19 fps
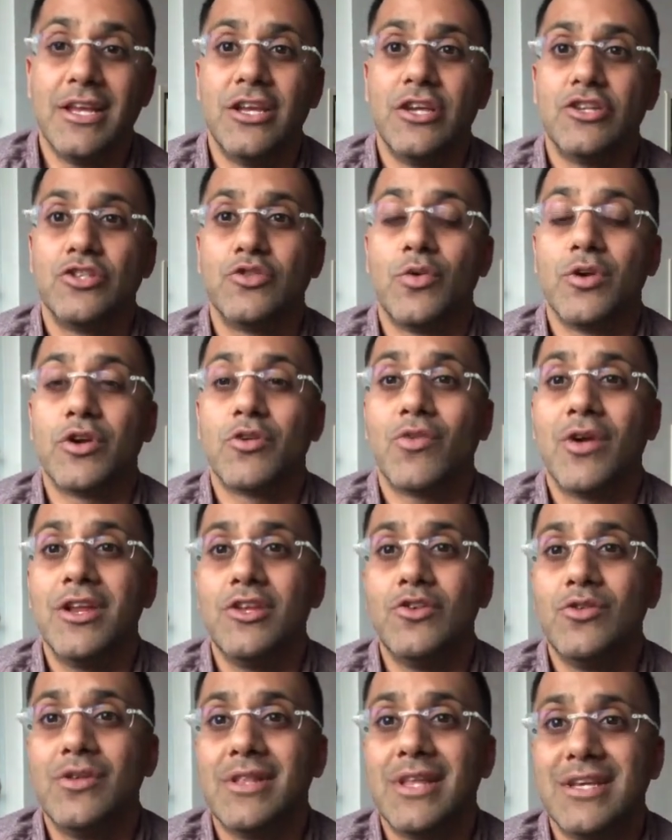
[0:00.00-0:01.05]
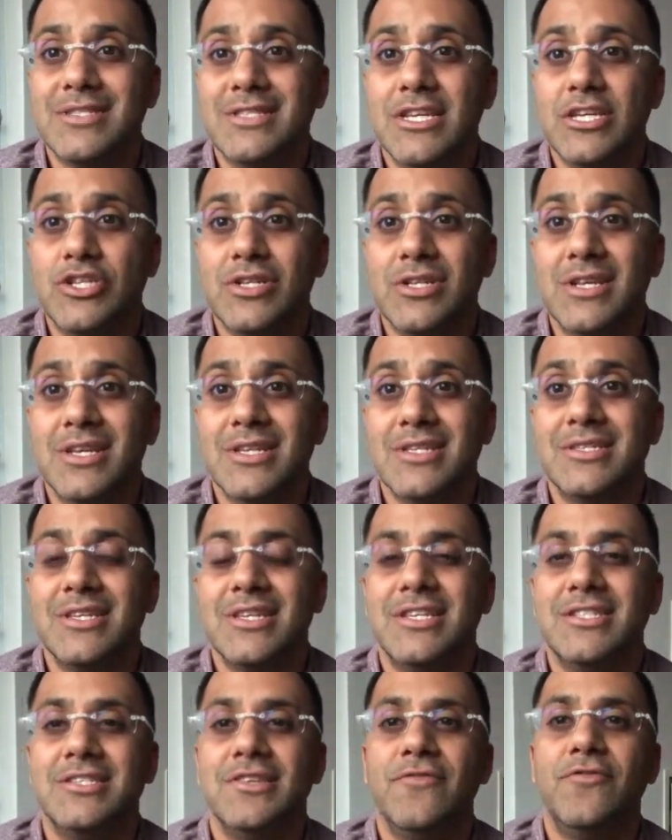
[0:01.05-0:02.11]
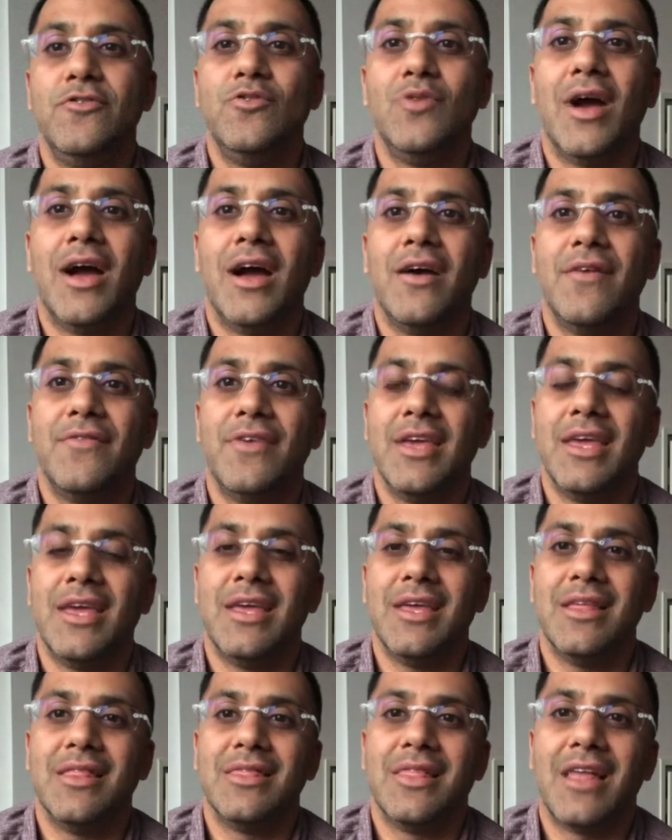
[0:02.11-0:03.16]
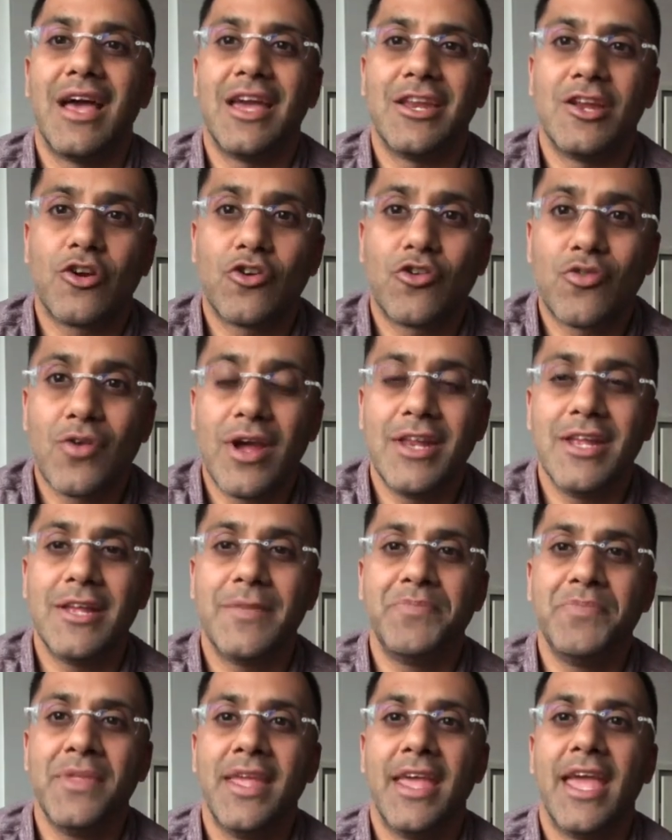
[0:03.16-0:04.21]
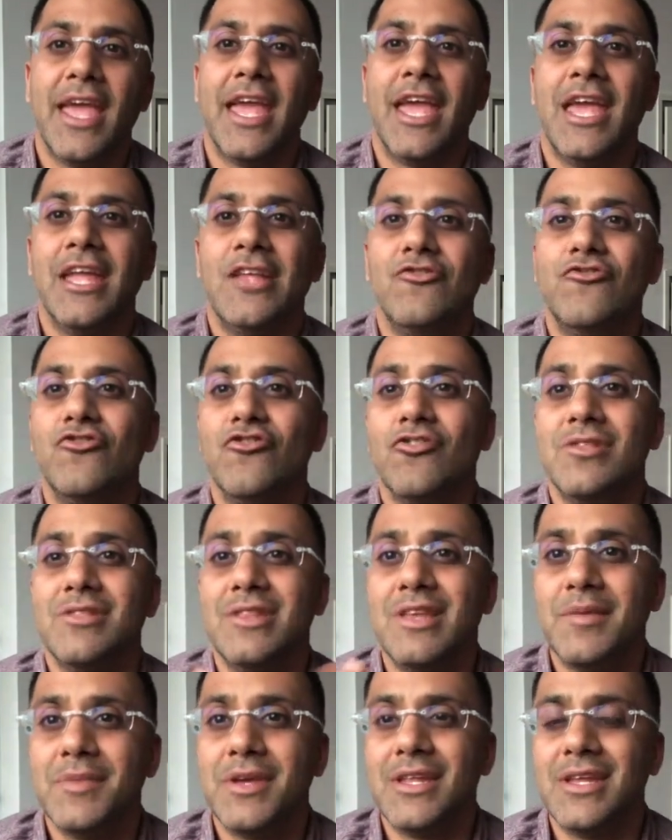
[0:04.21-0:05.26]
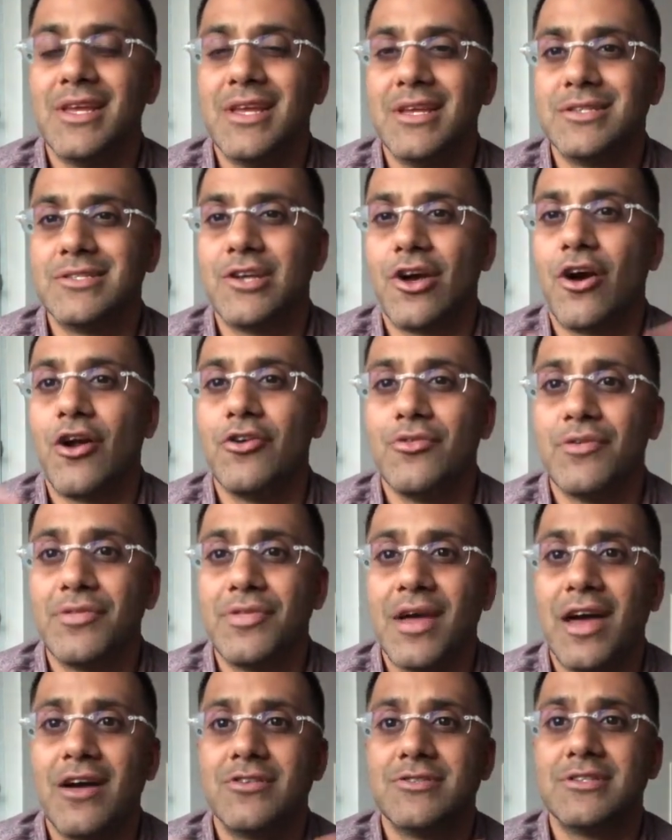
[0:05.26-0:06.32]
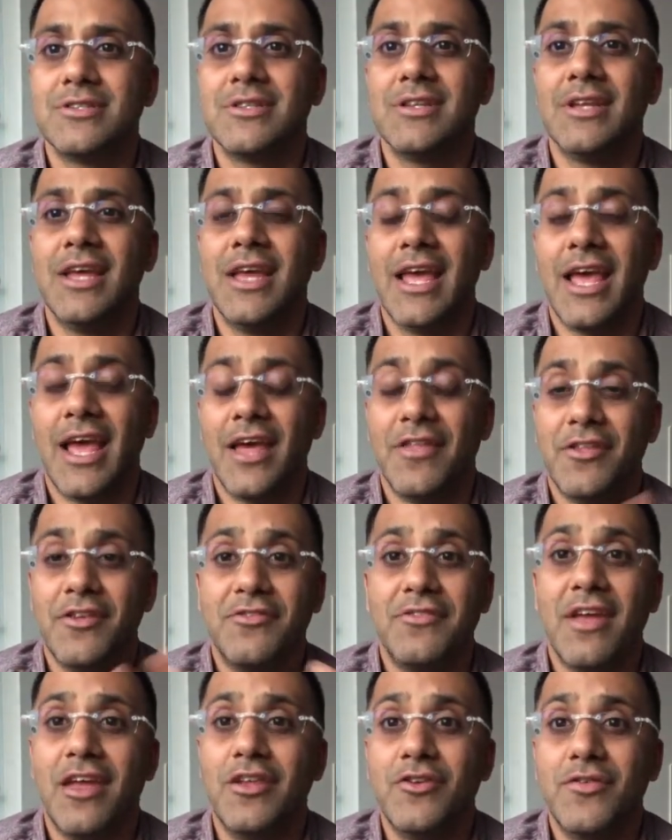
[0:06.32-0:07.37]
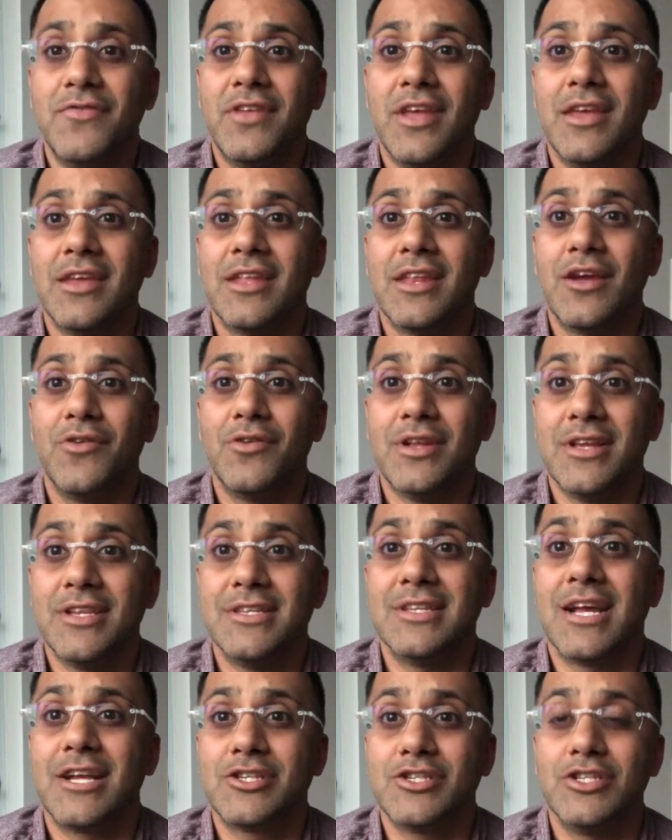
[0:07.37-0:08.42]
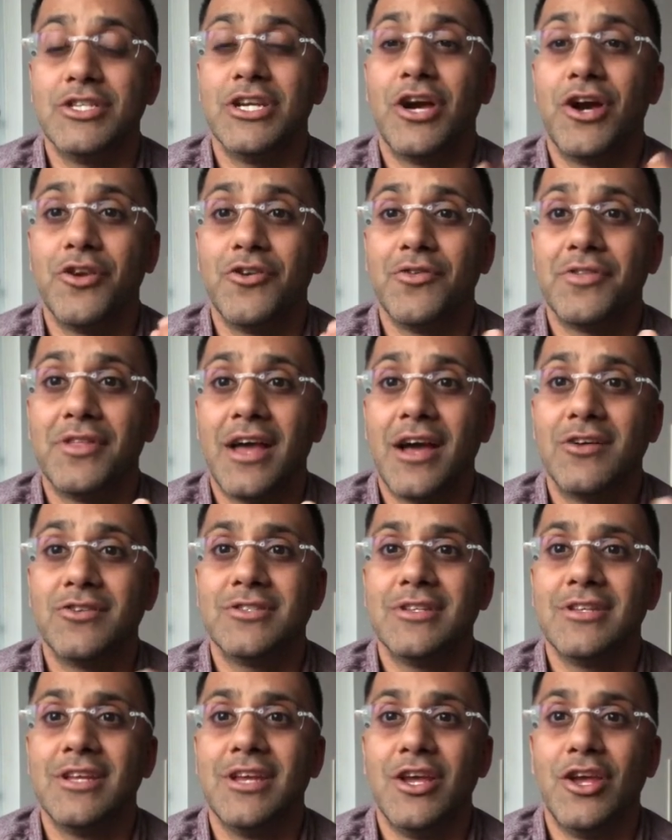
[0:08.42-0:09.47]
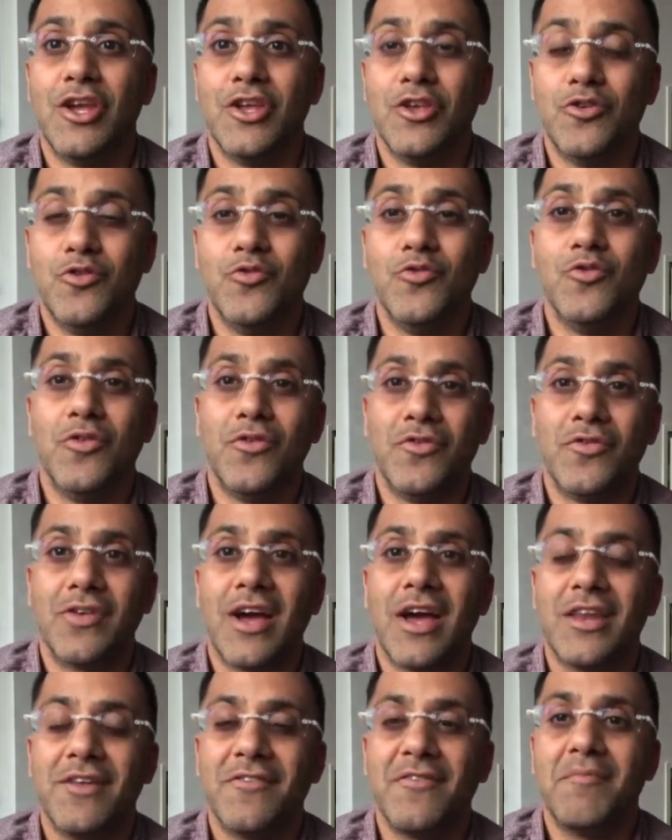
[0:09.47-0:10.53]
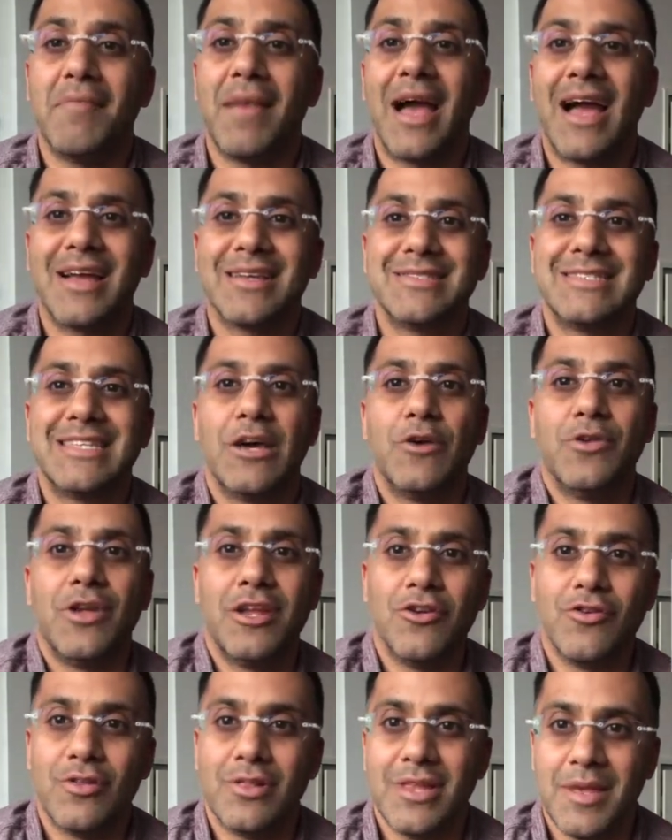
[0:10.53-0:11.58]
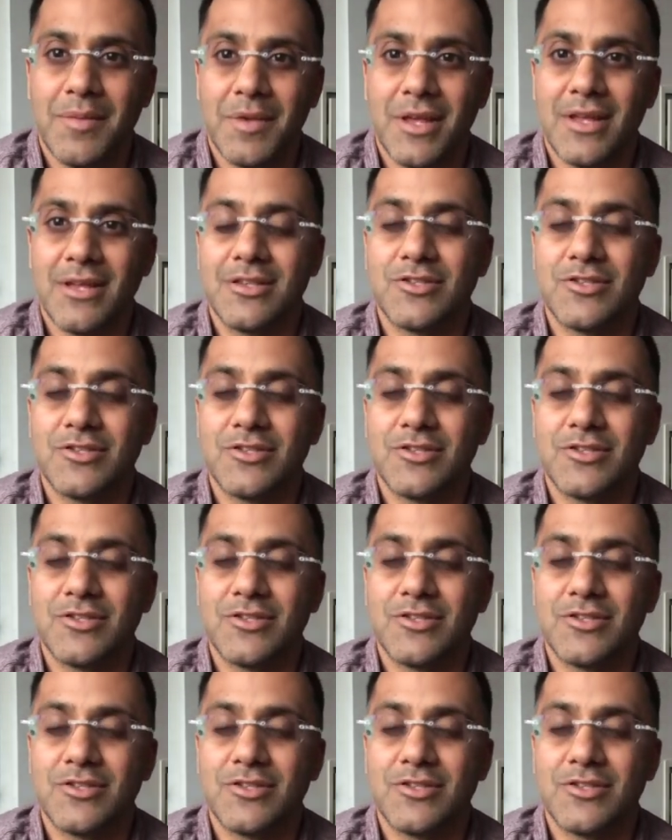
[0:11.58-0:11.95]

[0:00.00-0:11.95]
So what credit utilization is if you have a line of credit and your limit is 100,000 and the debt you've taken out is actually 100,000, you've kind of maxed out at your limit.